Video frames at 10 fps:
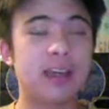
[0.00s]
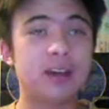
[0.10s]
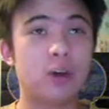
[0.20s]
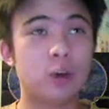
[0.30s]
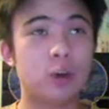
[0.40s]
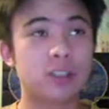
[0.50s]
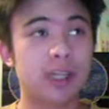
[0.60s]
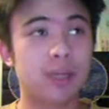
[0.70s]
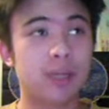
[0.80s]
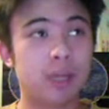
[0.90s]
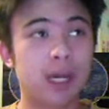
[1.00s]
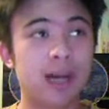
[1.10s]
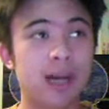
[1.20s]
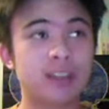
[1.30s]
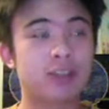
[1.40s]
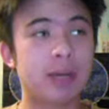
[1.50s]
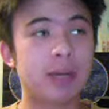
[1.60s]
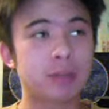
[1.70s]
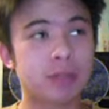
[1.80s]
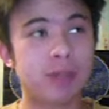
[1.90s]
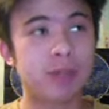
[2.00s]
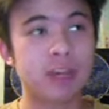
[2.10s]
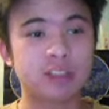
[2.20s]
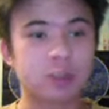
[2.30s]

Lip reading: hoards a lot of blocks, grabs rebounds,